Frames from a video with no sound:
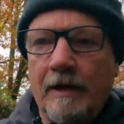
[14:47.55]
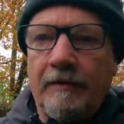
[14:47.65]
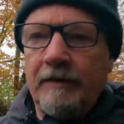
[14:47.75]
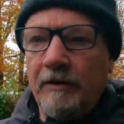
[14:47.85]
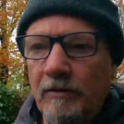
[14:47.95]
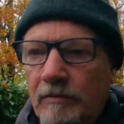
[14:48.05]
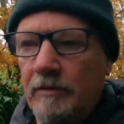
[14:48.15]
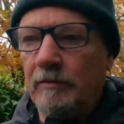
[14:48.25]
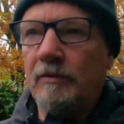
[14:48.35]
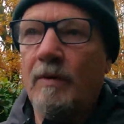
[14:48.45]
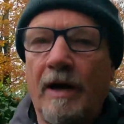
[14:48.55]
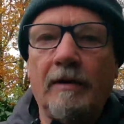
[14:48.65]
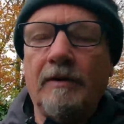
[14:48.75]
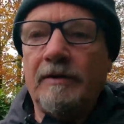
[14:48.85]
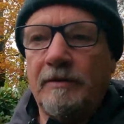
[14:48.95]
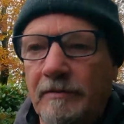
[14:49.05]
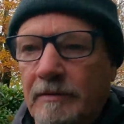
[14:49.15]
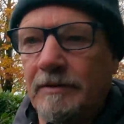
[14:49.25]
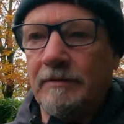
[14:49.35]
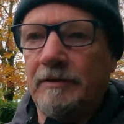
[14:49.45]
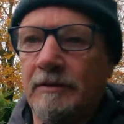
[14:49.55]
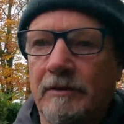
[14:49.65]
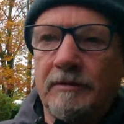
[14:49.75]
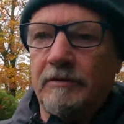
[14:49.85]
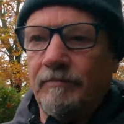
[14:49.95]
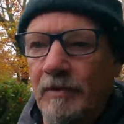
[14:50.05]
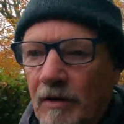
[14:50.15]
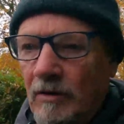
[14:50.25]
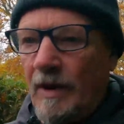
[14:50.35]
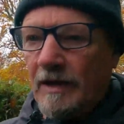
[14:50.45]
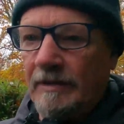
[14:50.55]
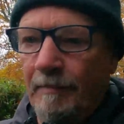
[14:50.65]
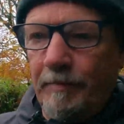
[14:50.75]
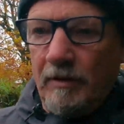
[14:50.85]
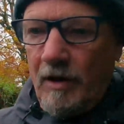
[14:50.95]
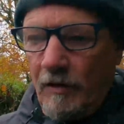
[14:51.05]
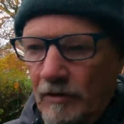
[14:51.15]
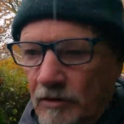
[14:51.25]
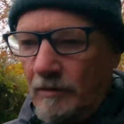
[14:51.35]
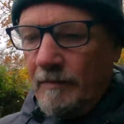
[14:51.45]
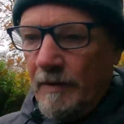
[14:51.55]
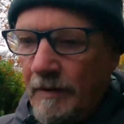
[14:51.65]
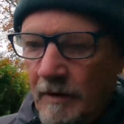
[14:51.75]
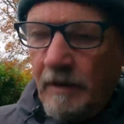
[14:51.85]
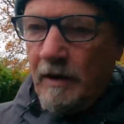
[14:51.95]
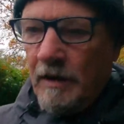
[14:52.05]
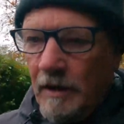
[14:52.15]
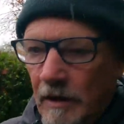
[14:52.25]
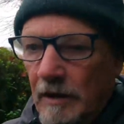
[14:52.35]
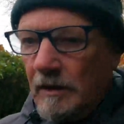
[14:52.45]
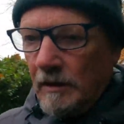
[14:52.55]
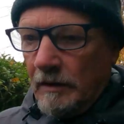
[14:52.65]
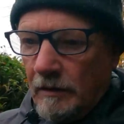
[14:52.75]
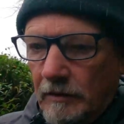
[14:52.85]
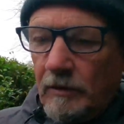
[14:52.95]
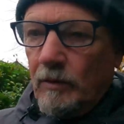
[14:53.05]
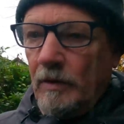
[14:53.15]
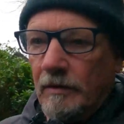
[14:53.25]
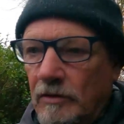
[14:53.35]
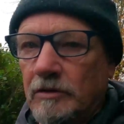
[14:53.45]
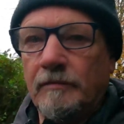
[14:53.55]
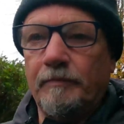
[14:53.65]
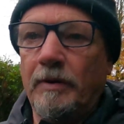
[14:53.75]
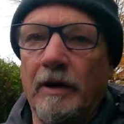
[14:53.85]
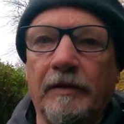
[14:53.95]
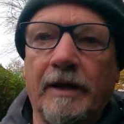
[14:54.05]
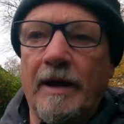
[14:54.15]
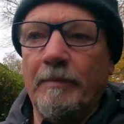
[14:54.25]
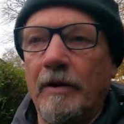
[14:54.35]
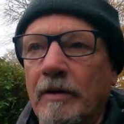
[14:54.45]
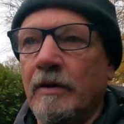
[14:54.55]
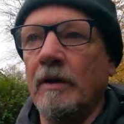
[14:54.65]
and they do quite, it's not quite as simple, although some do just point the camera